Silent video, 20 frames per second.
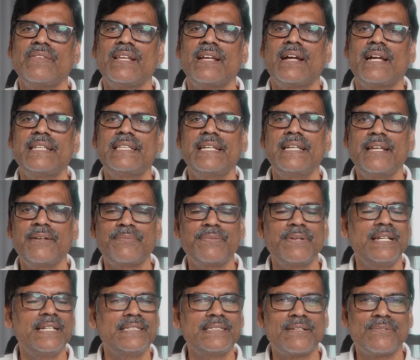I think
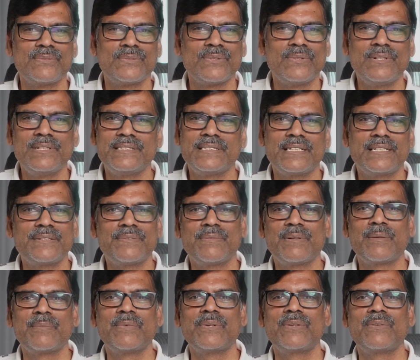FIAs have sold just
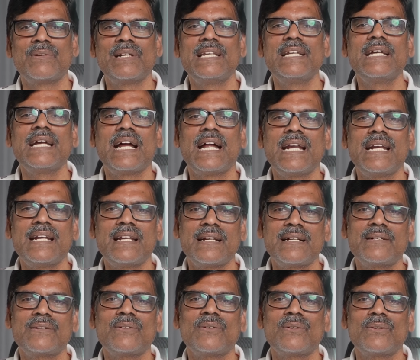for about only
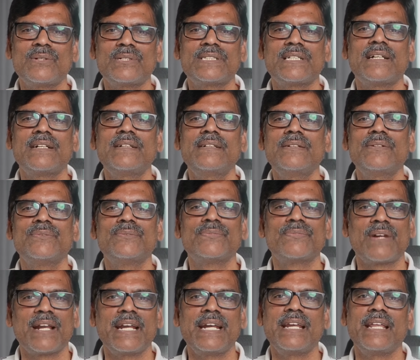100 crores on
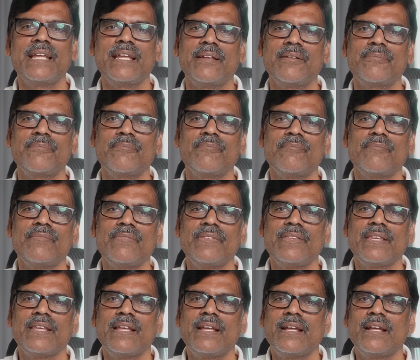Friday.
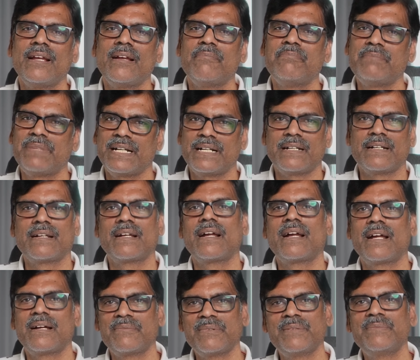But
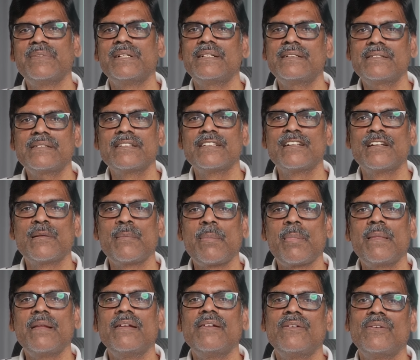however,
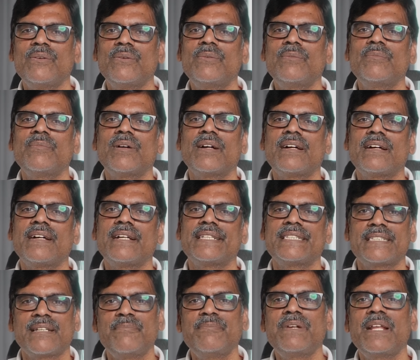you know,
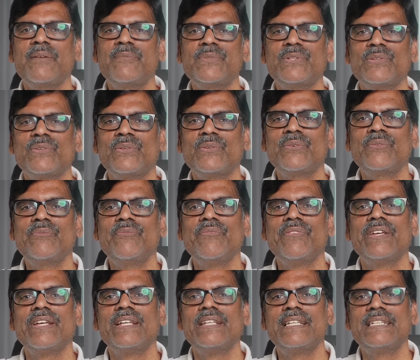sometimes, you know,
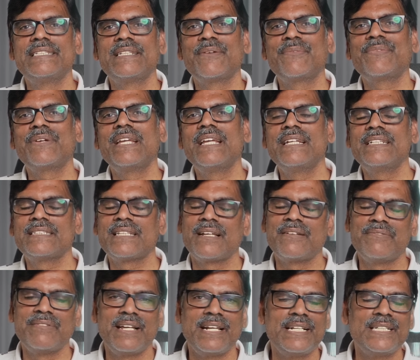these FIAs are
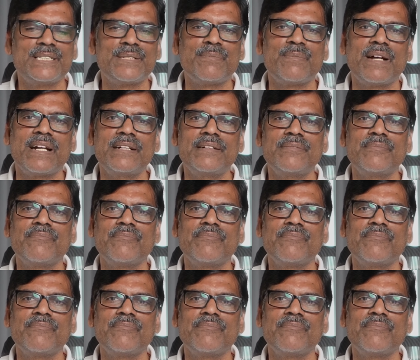very smart.